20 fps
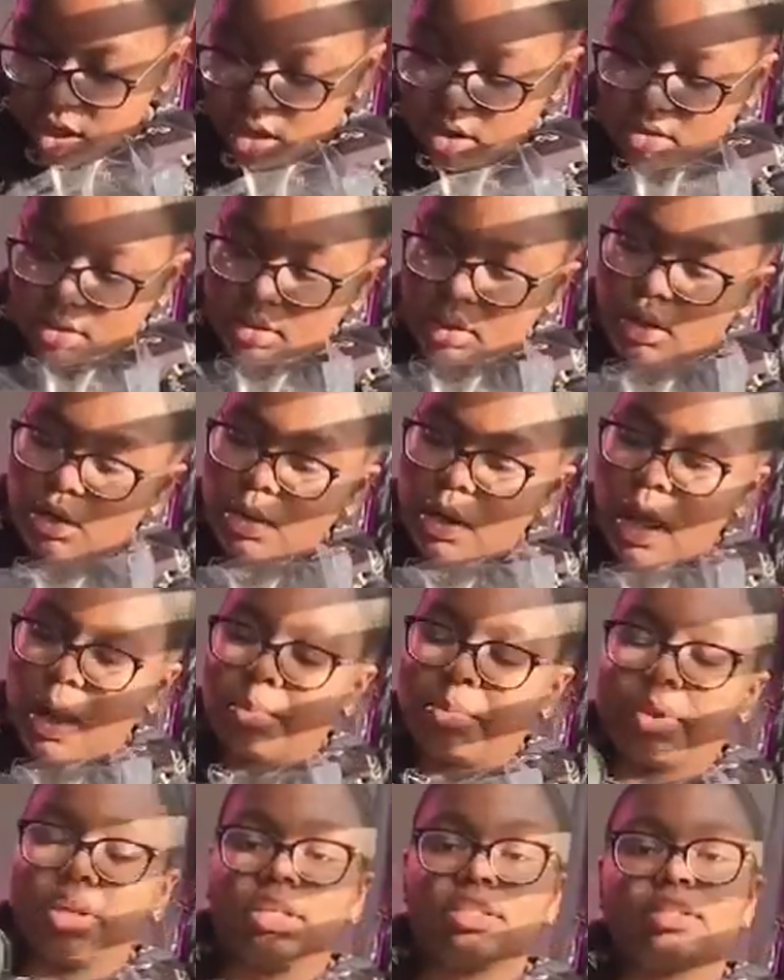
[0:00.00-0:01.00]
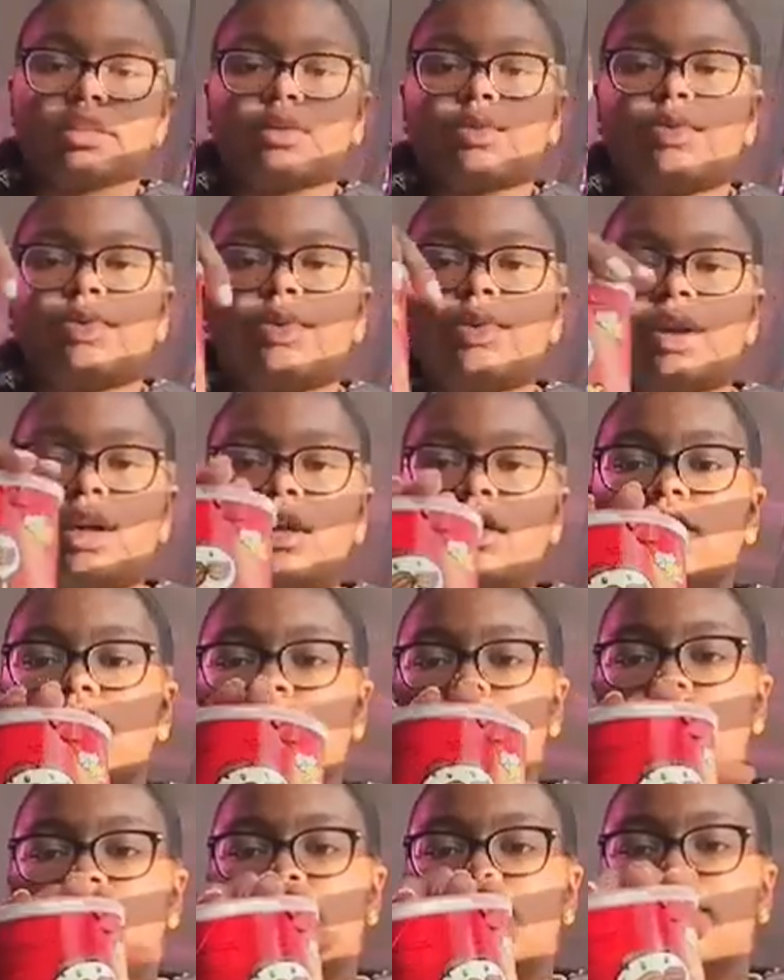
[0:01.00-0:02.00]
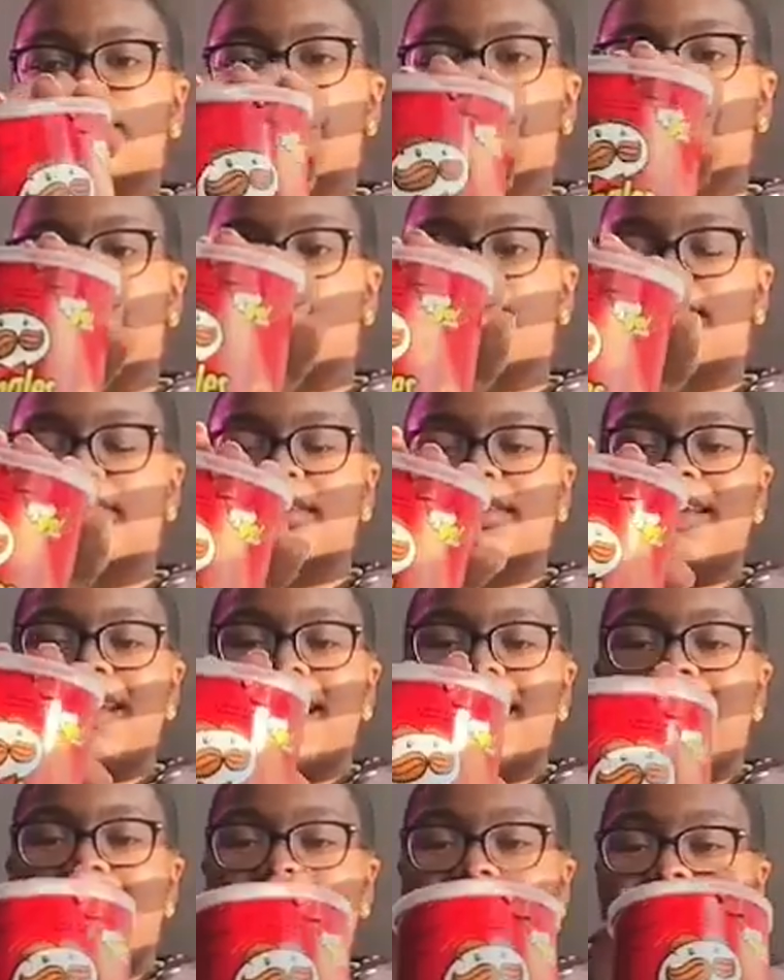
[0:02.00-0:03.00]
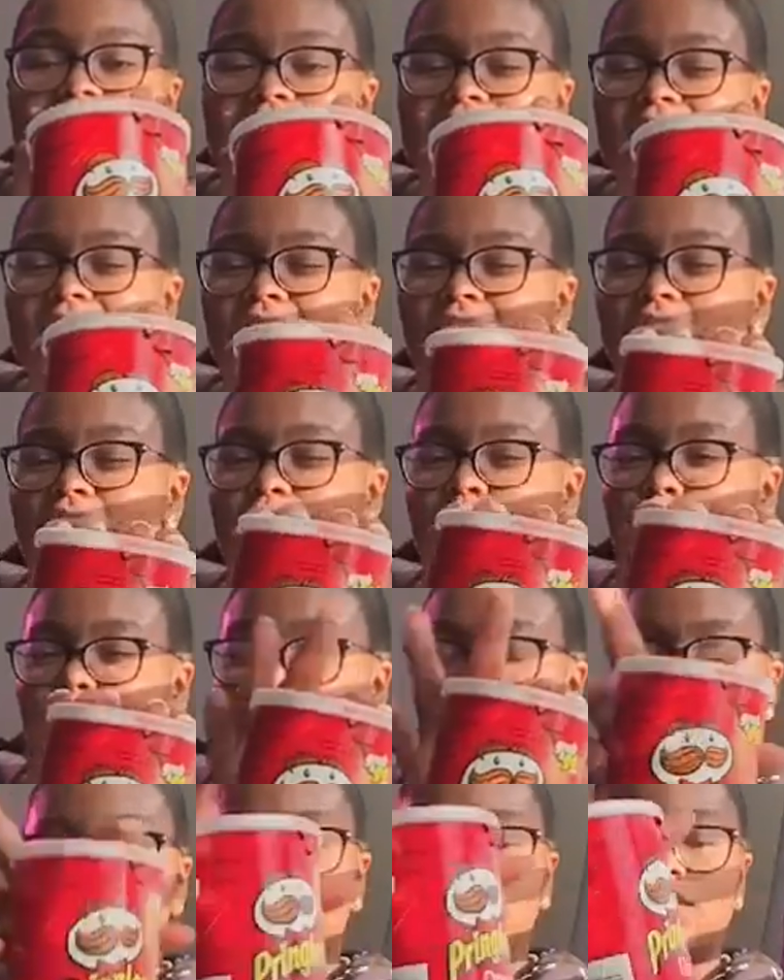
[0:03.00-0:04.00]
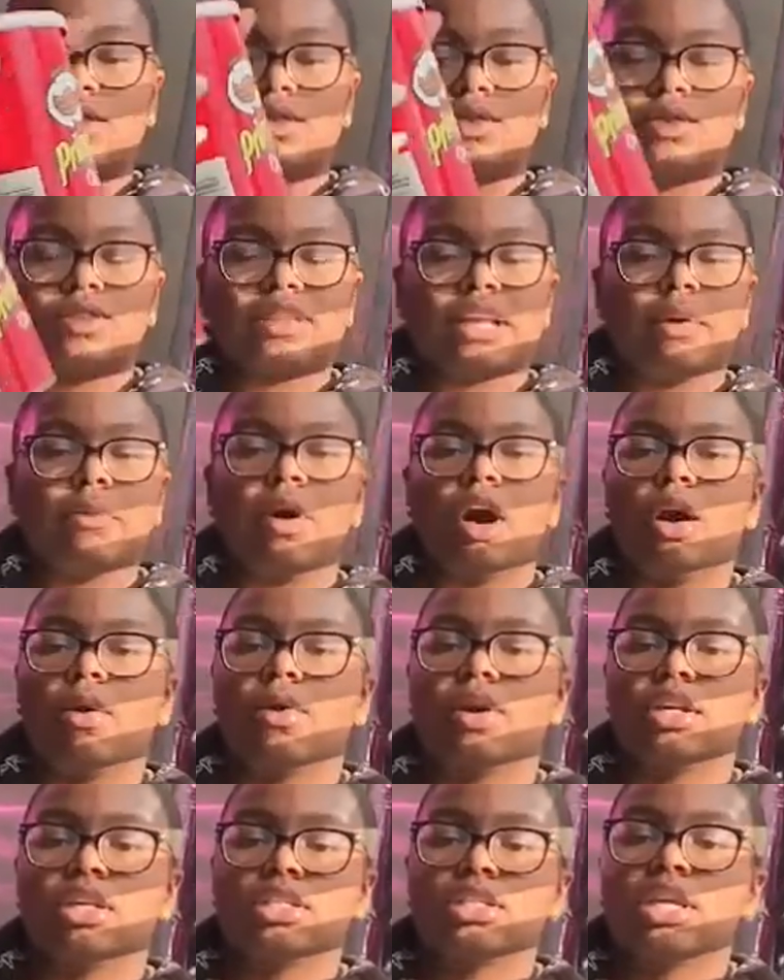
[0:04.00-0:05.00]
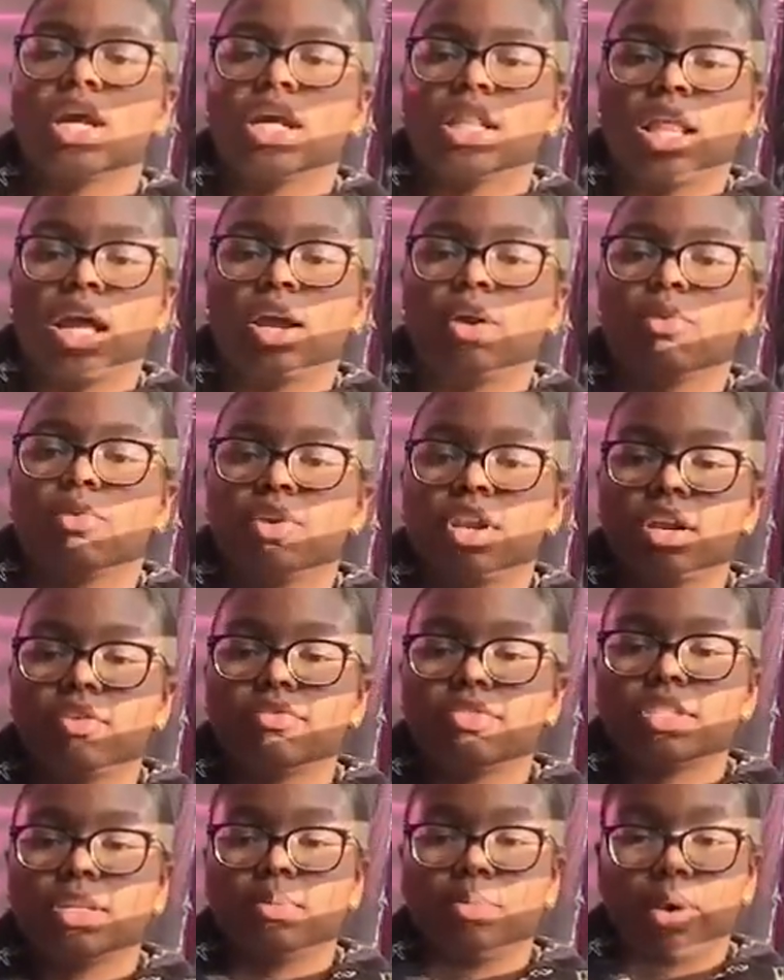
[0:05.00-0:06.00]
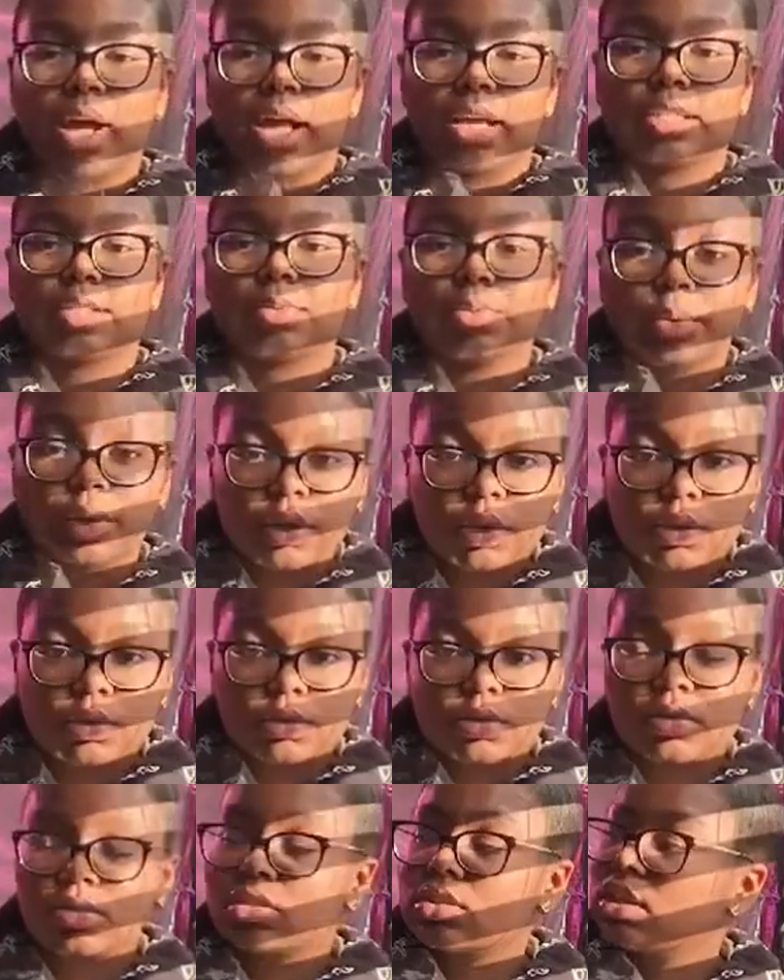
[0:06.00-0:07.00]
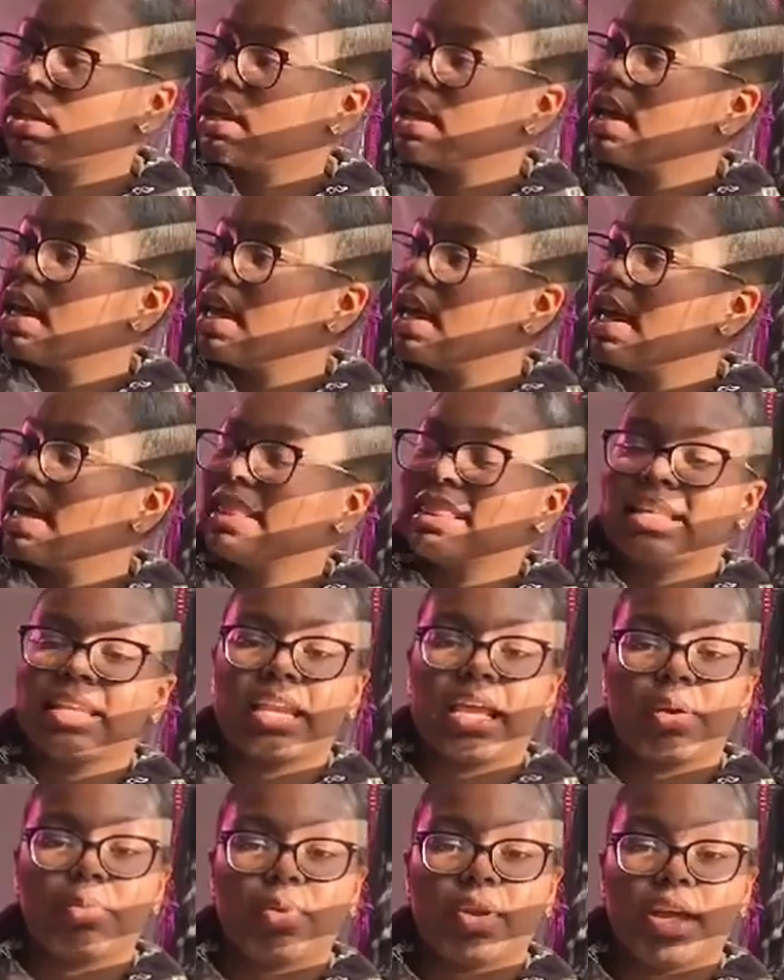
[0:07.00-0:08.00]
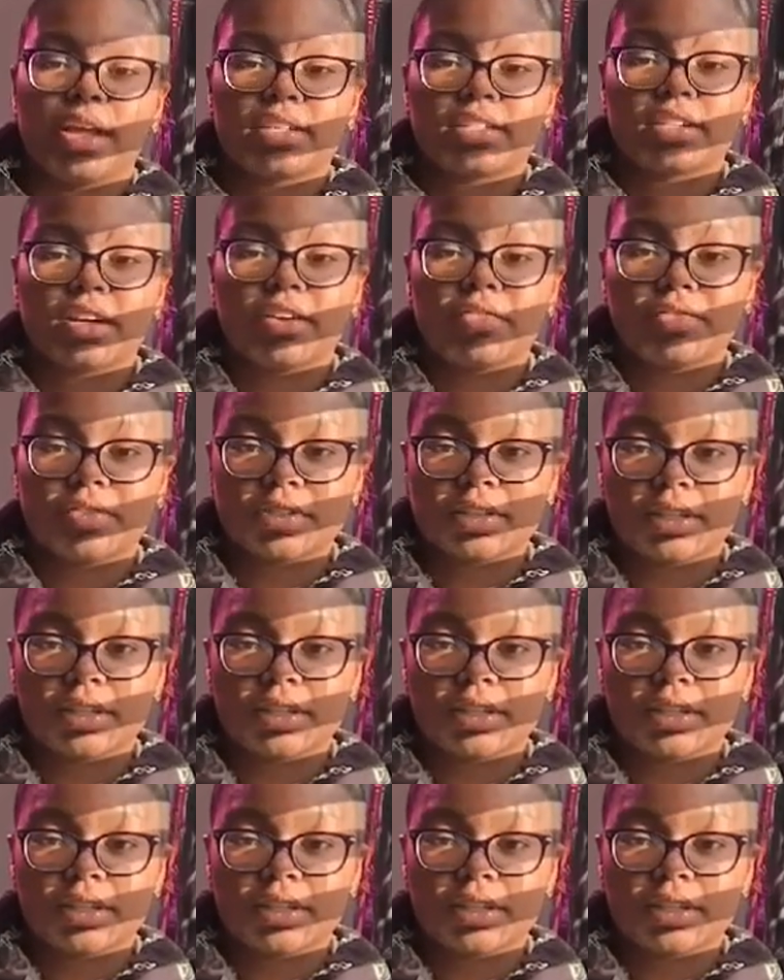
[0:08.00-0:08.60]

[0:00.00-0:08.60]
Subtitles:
also got me some Pringles, because I love Pringles too, because I'm always, like, whenever she buys Pringles, and then I'd be asking her for